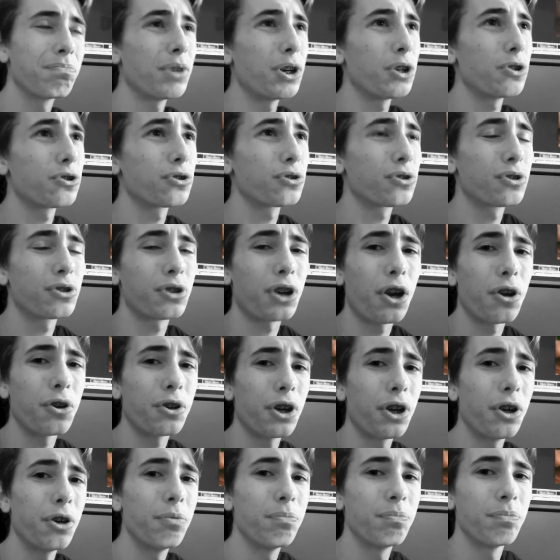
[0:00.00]
hot
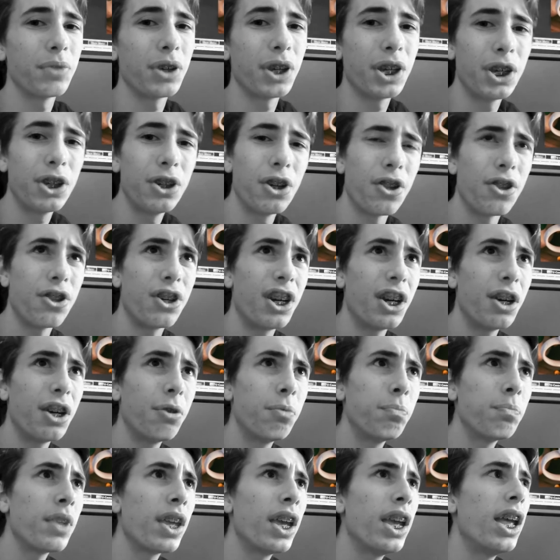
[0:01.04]
cocoa, you know the
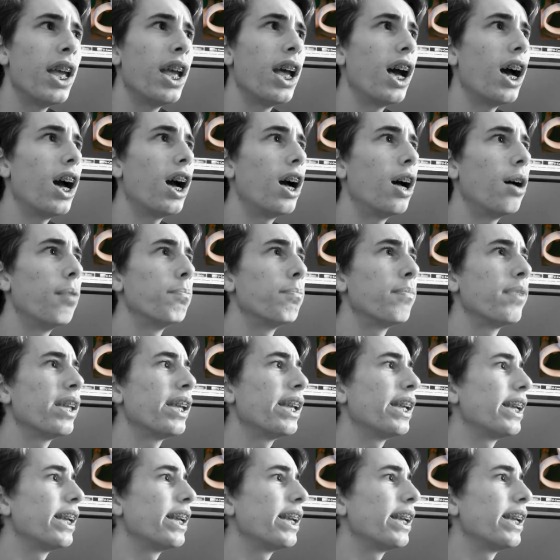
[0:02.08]
deal. Um,